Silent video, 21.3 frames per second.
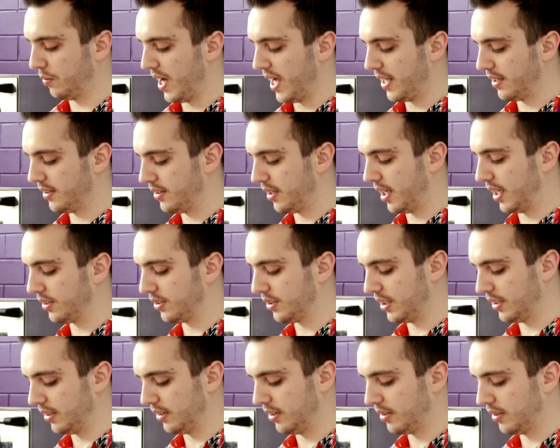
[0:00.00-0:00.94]
wet
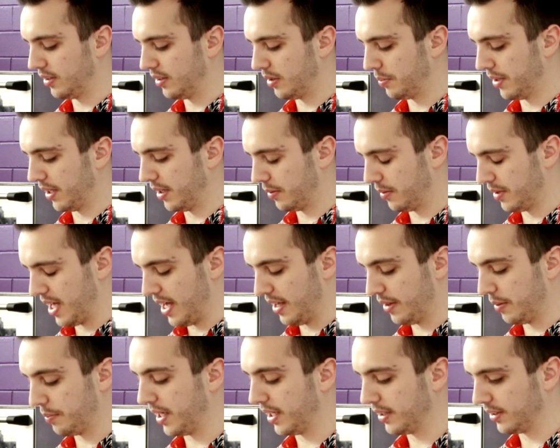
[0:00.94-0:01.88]
touching the
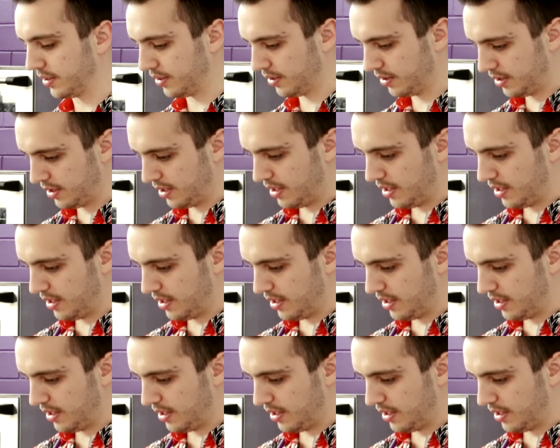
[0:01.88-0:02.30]
buns.